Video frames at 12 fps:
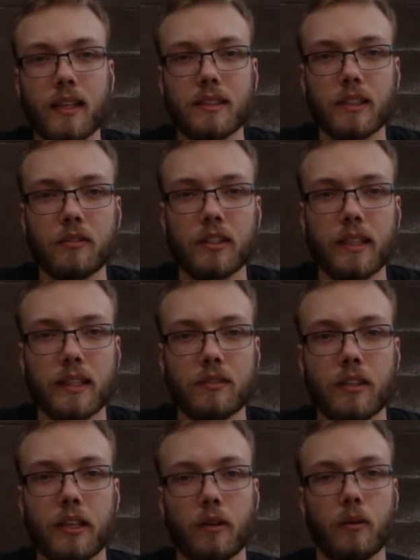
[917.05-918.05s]
I'll see you in the next
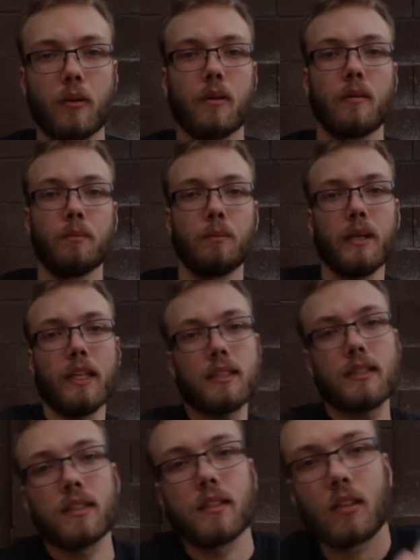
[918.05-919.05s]
video.
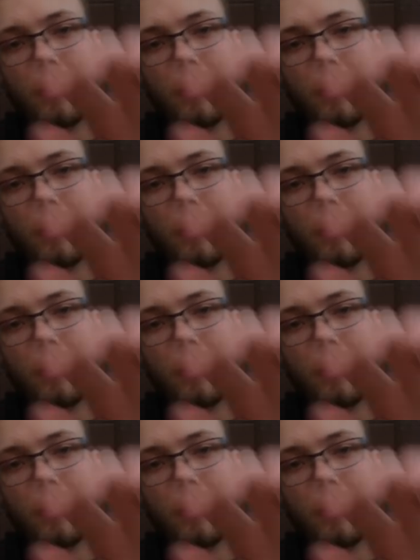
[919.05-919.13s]
Peace.